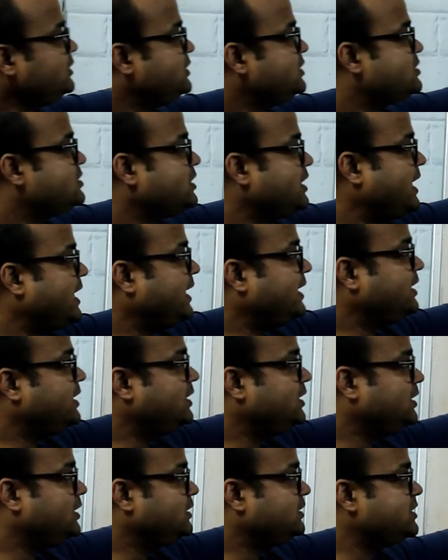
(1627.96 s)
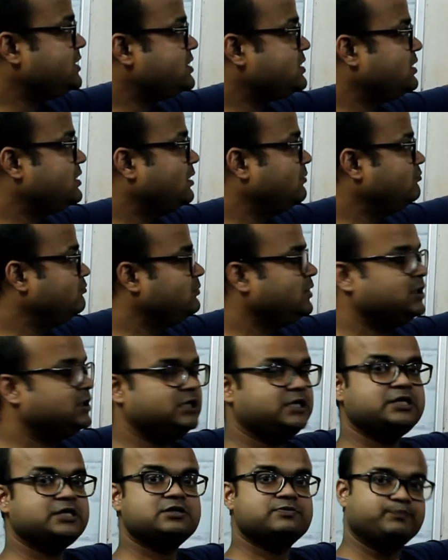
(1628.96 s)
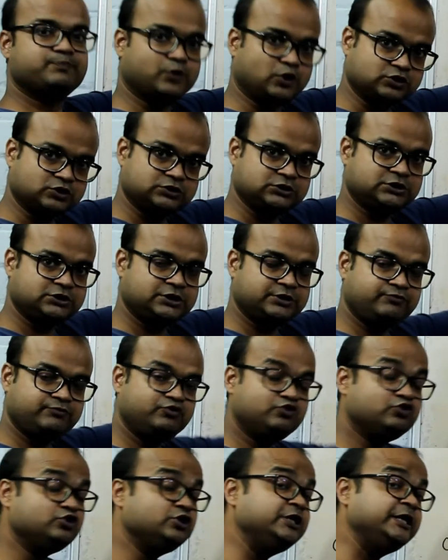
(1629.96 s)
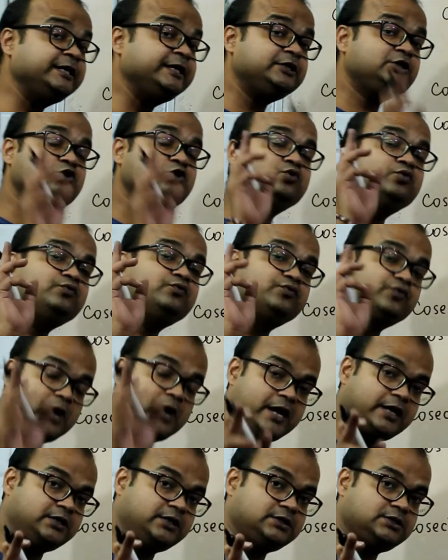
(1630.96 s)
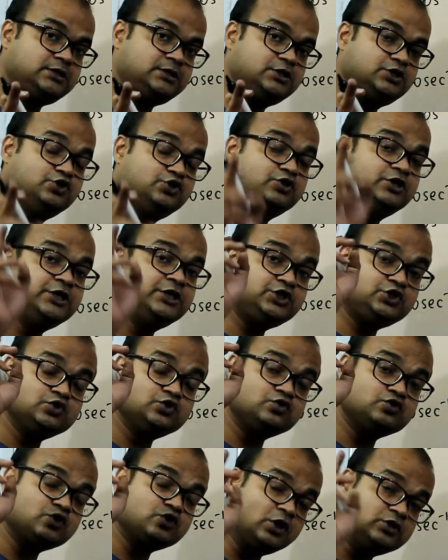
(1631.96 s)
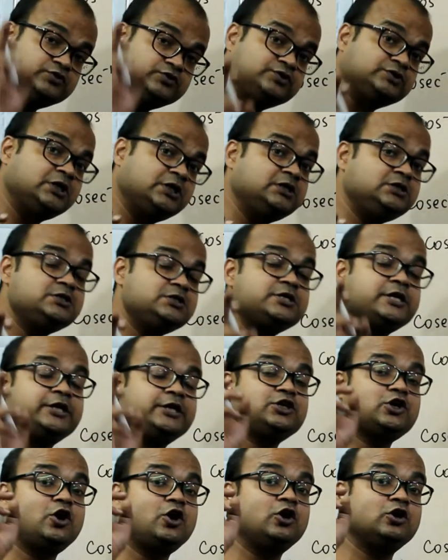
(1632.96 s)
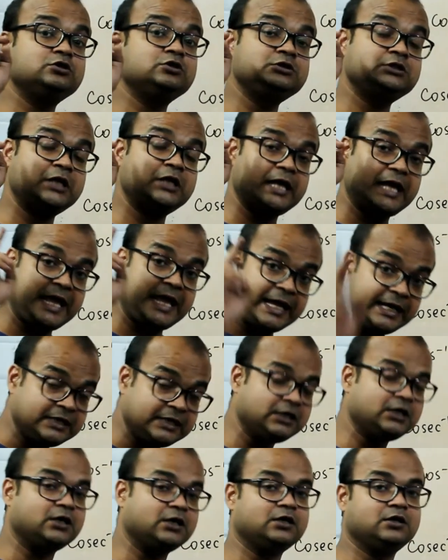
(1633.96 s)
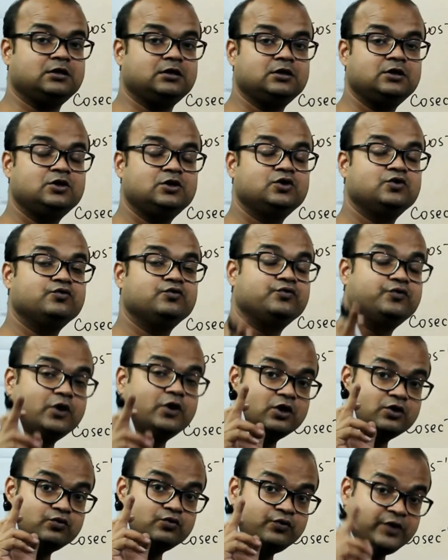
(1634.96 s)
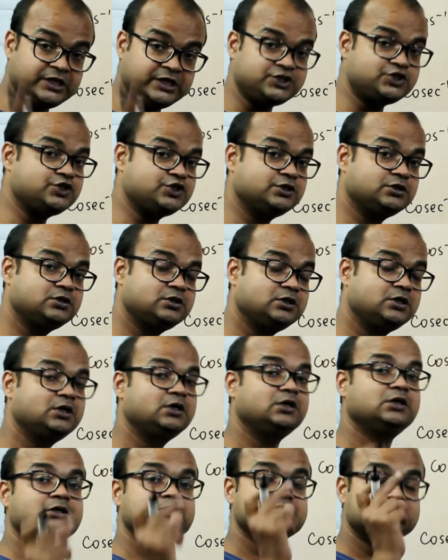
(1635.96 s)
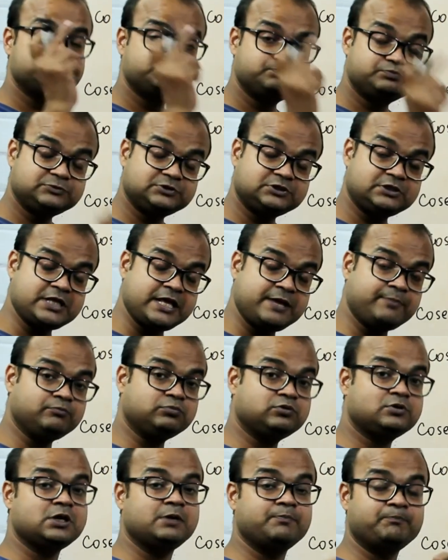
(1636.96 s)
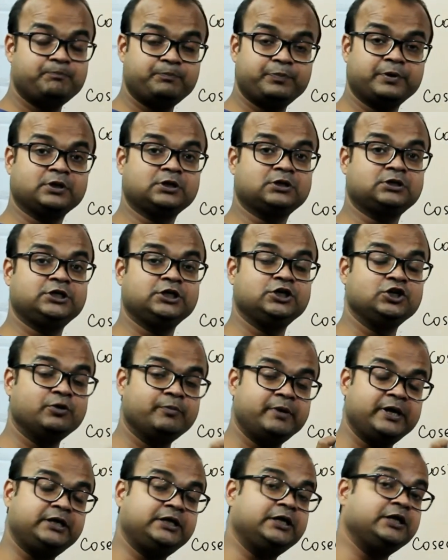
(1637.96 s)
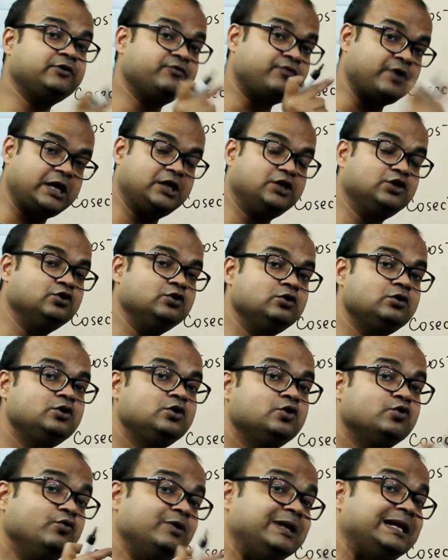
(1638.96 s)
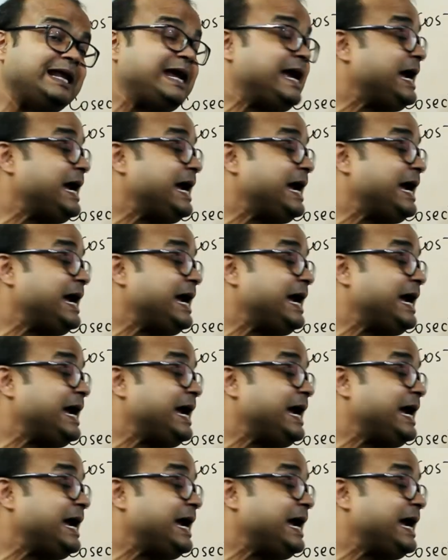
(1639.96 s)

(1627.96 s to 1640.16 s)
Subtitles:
this angle, this number is positive, you need to concentrate on the angle for which some trigonometric value will